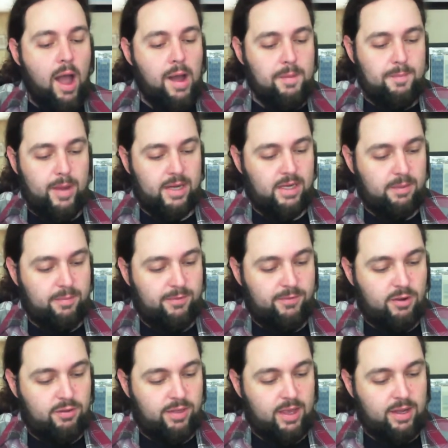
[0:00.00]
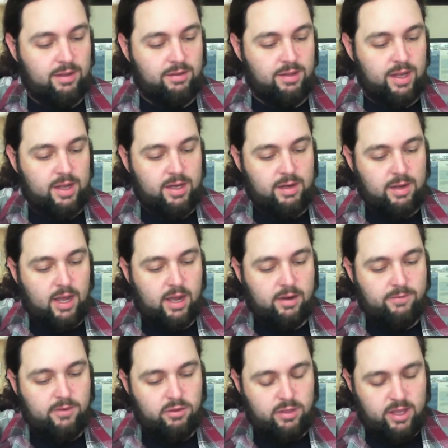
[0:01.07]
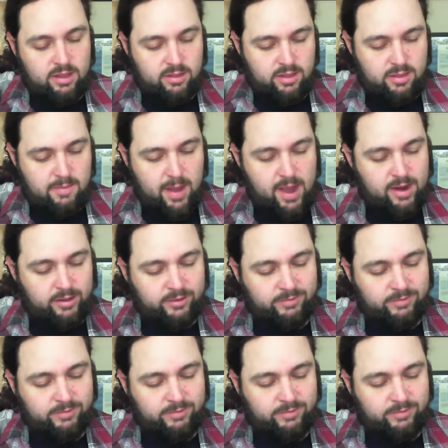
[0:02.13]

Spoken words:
Picked up a few things, and I got a few things in the mail.